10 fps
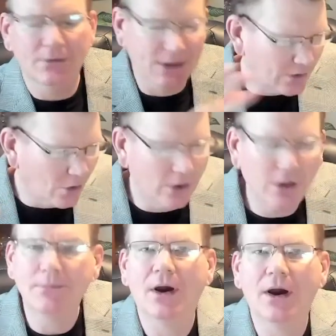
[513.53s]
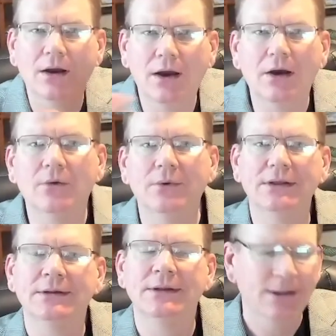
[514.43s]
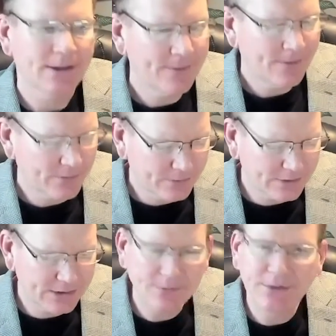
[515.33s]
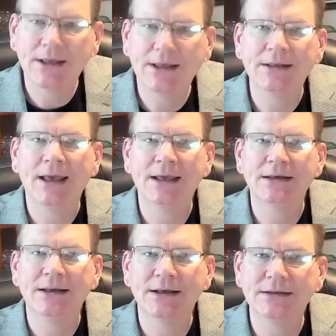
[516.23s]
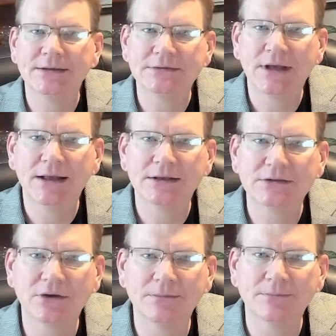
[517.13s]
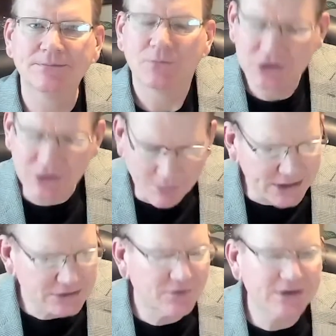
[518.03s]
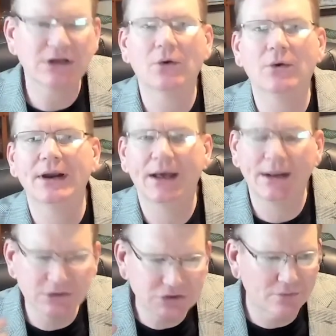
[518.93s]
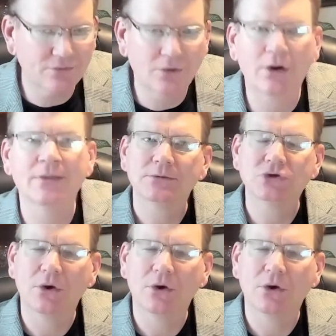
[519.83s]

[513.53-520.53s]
We had the oil embargo. We we, we, we had uh, uh, some some price fixing going on and so forth.